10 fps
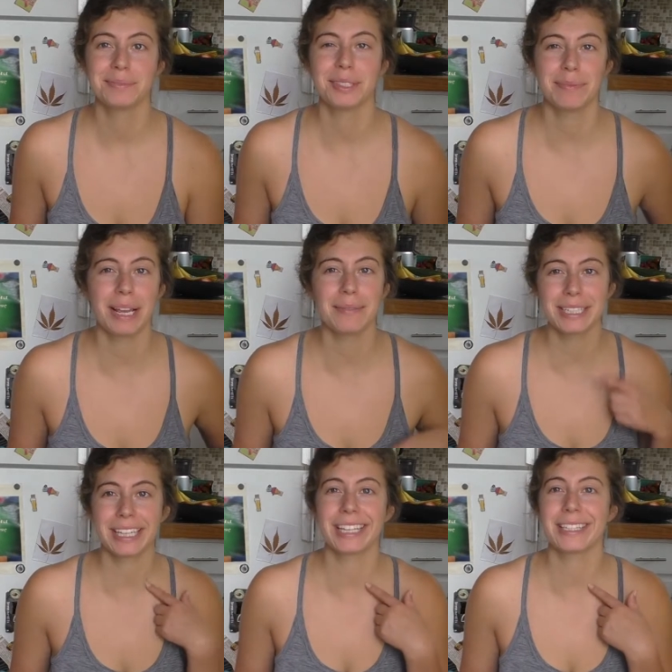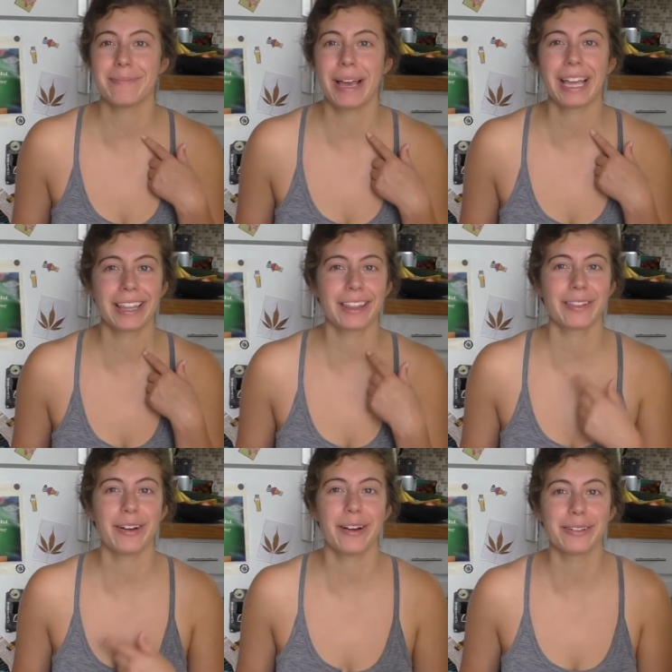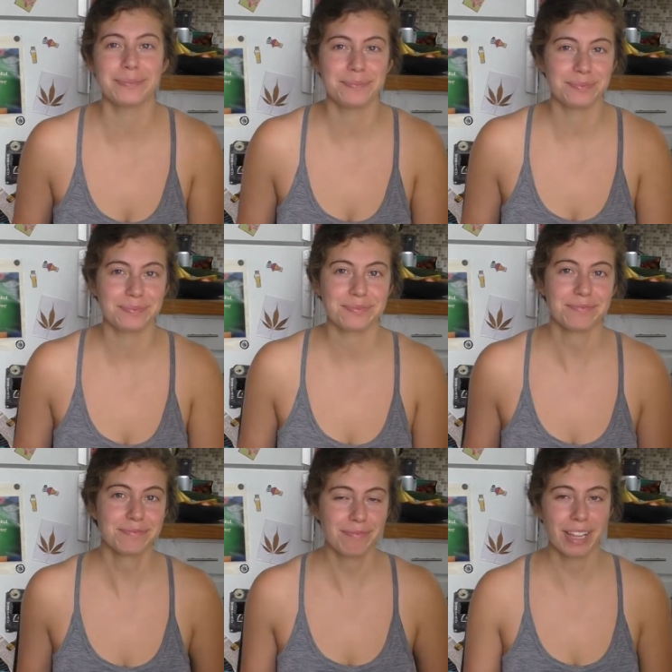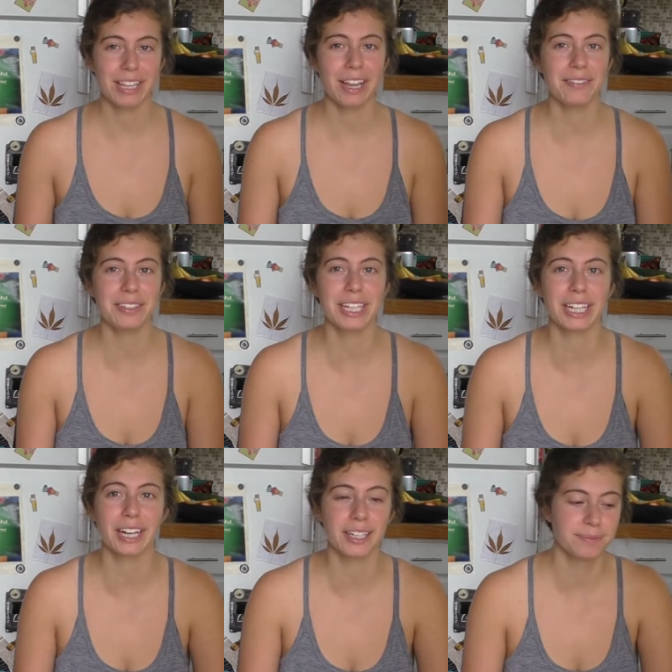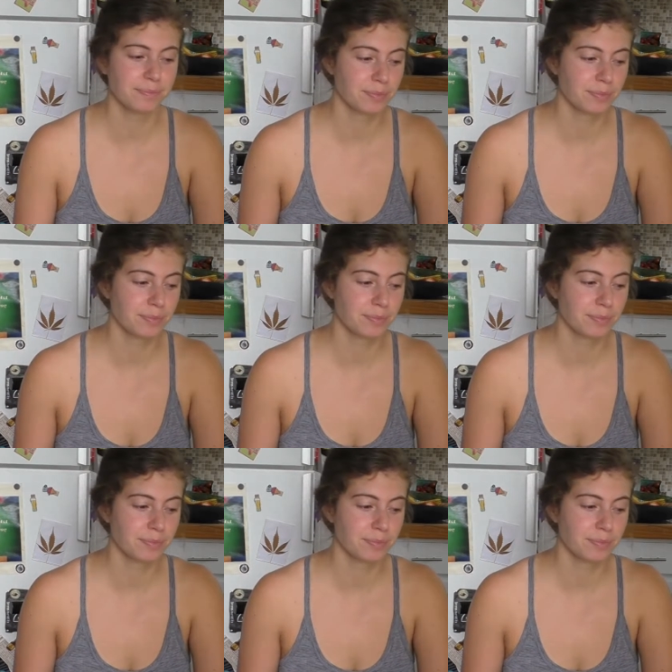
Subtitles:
Sometimes it gets the back of the throat. I have vinegar.